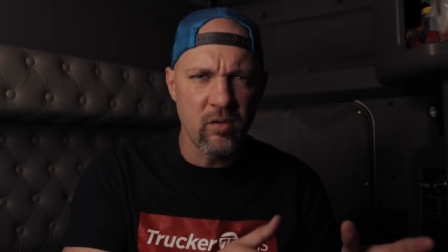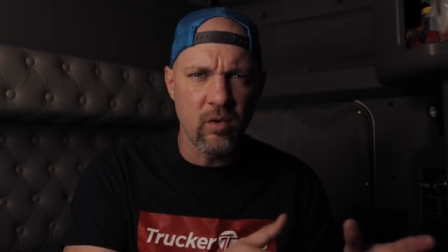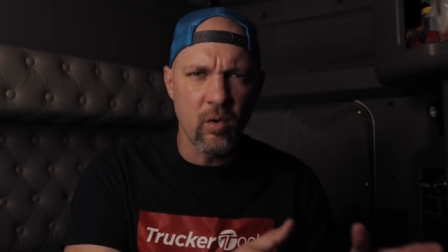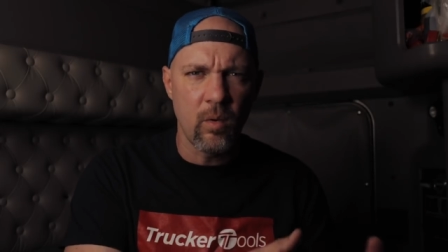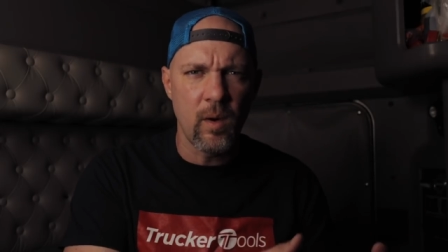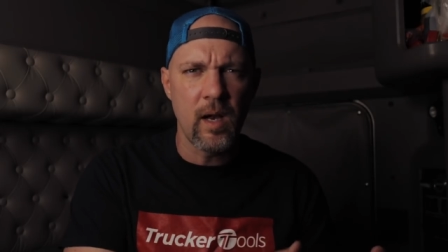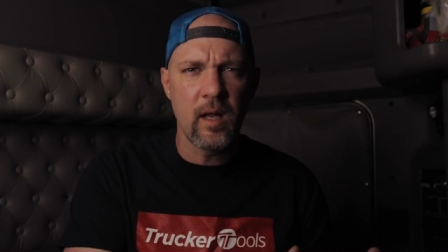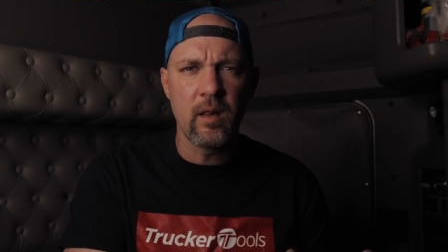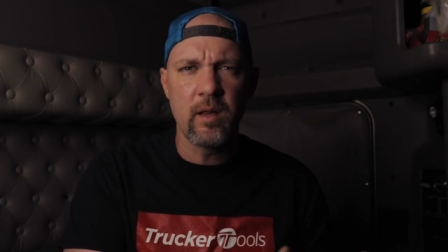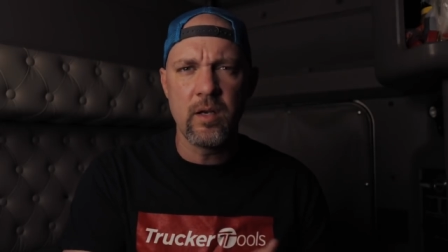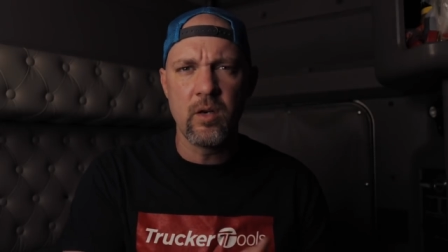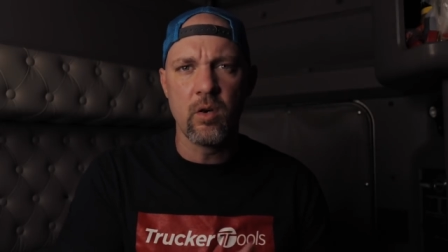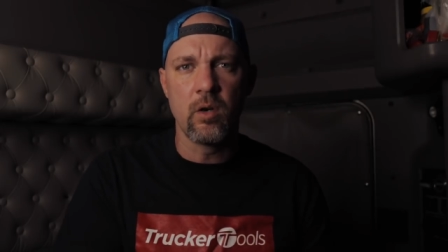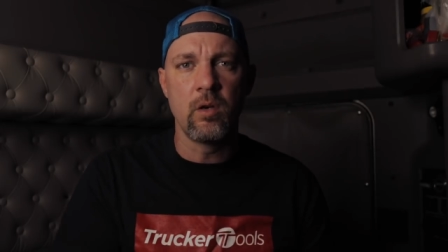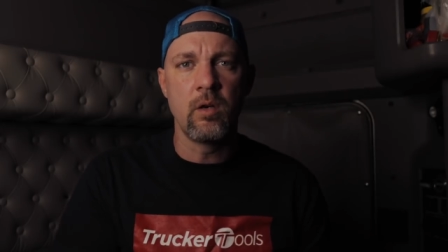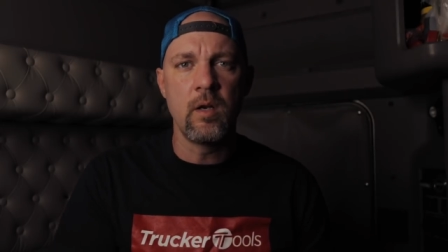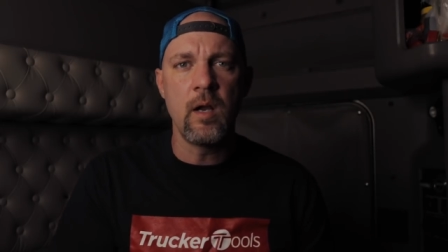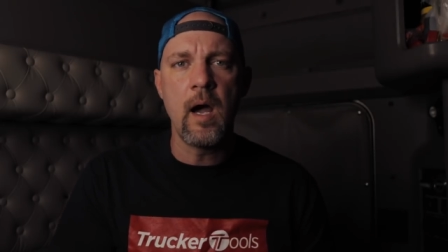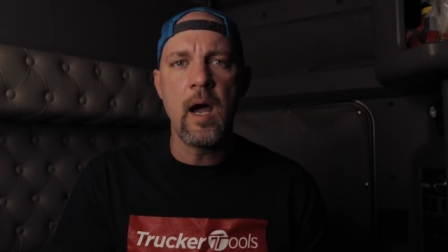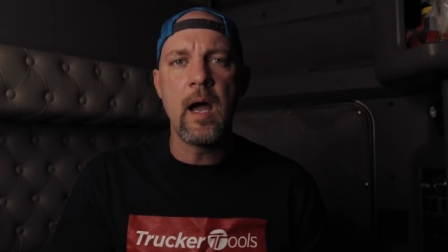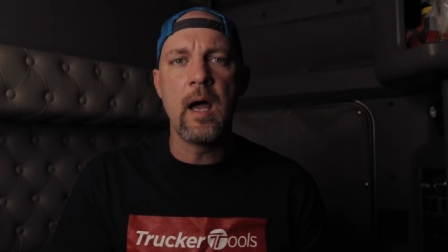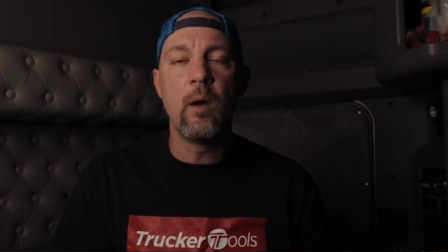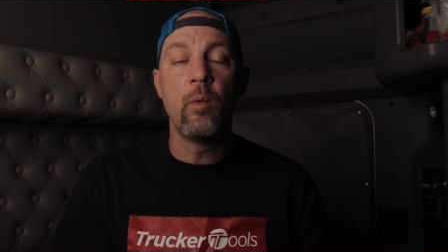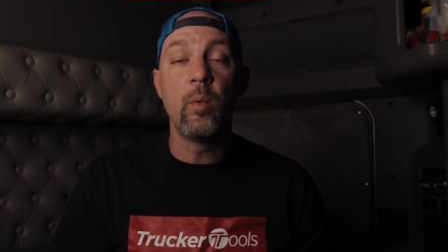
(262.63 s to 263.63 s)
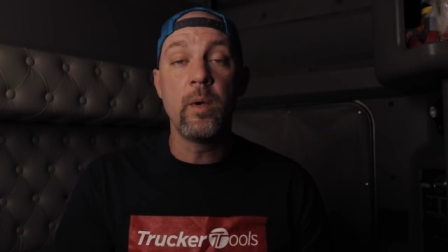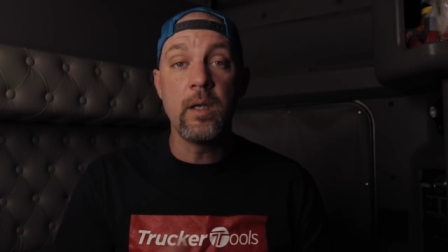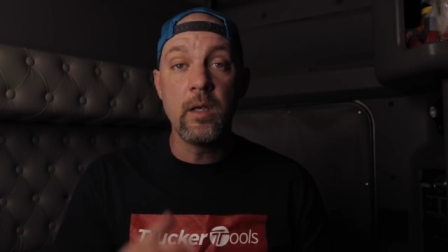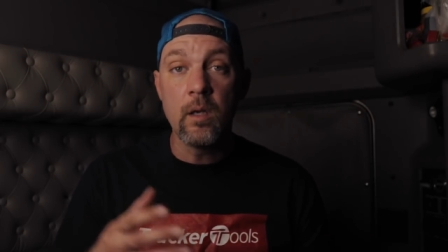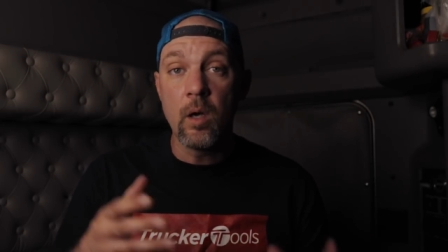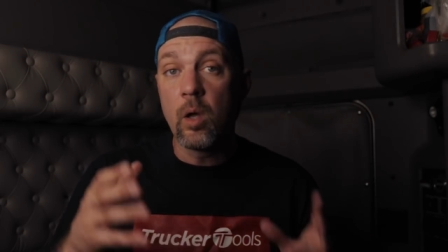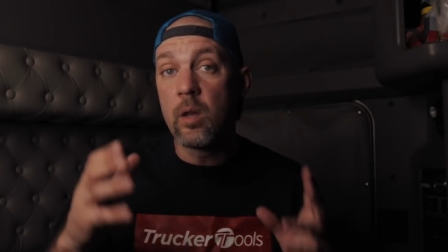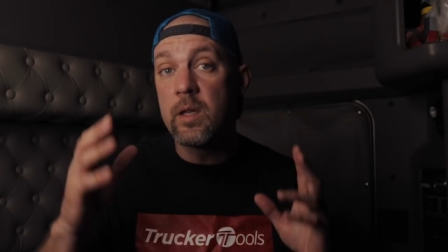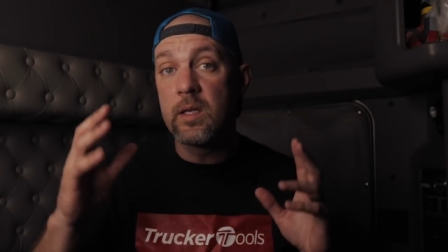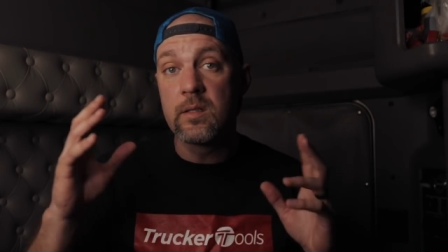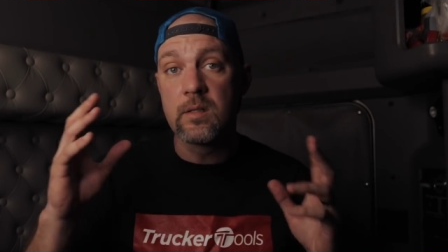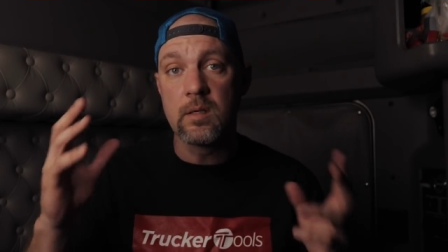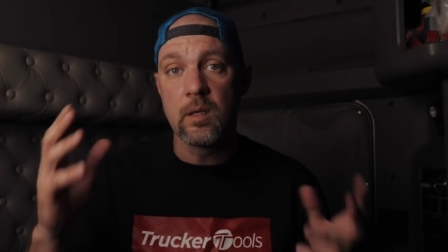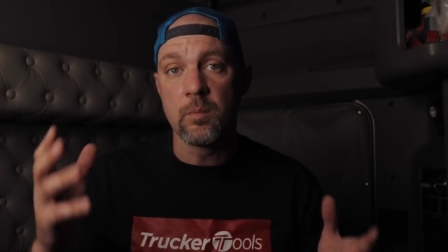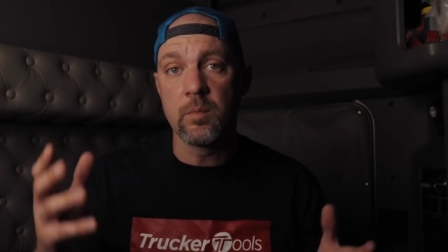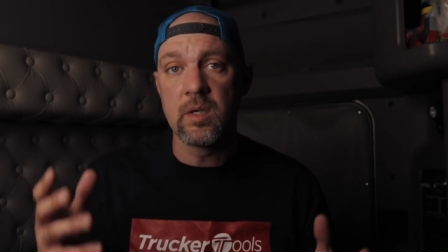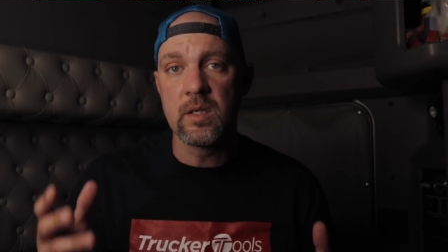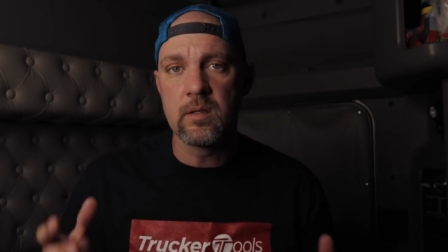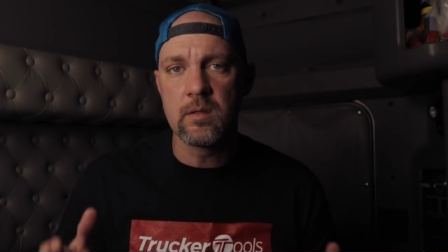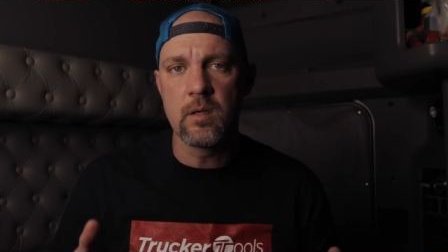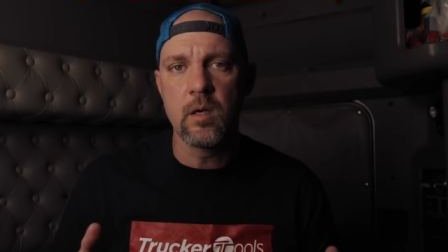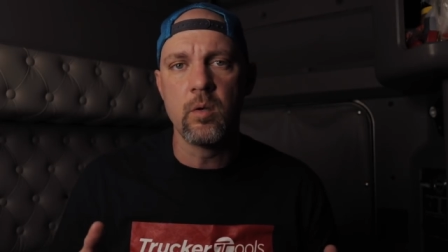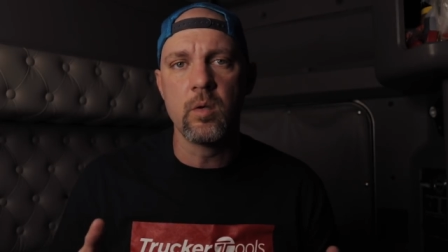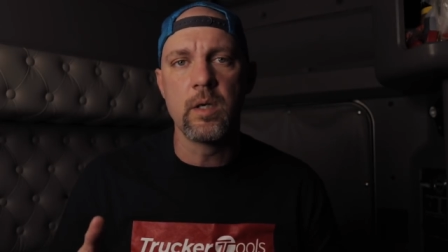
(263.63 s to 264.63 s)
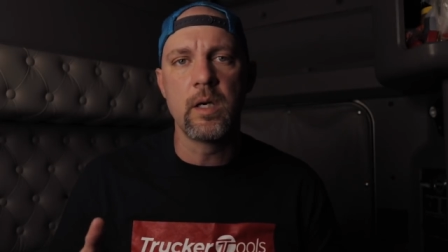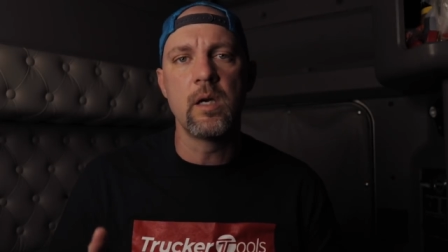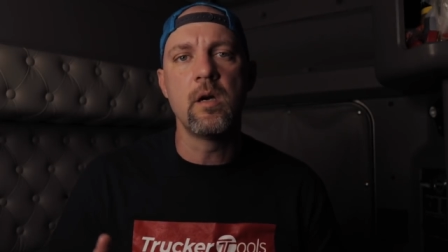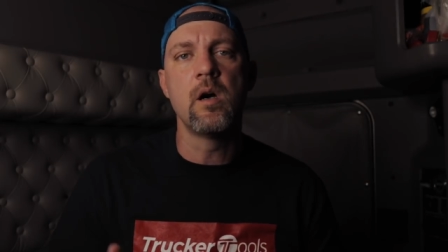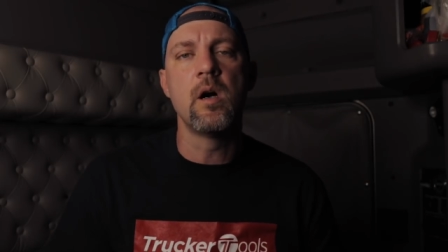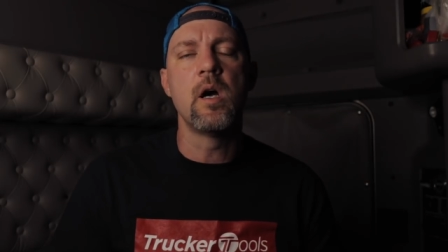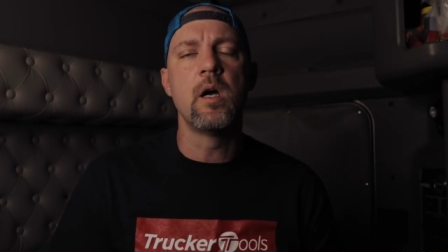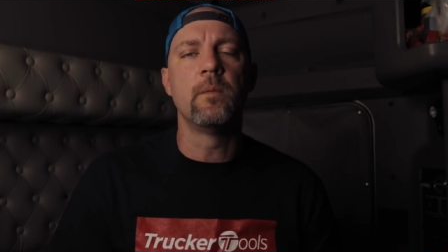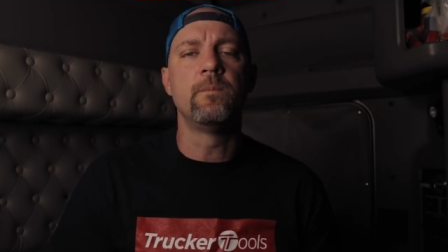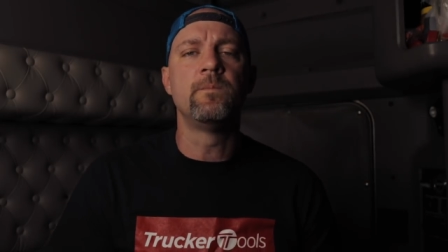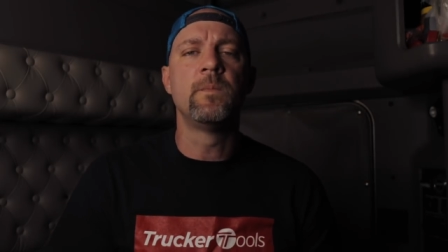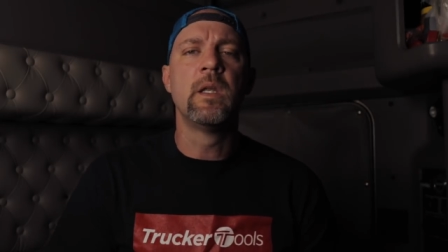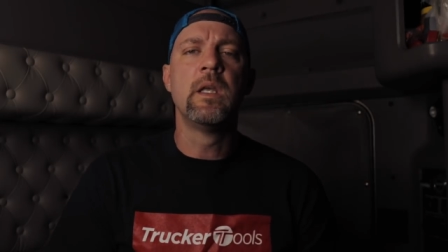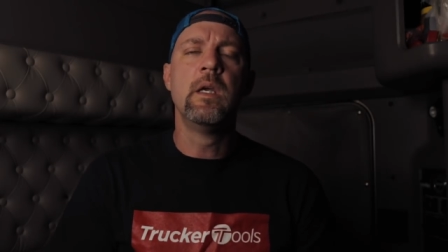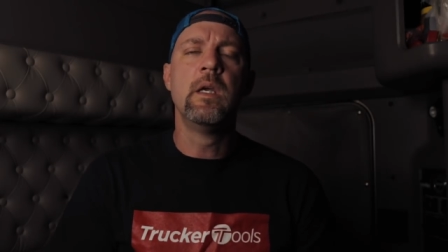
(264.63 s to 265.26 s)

directly or not we know that something's going on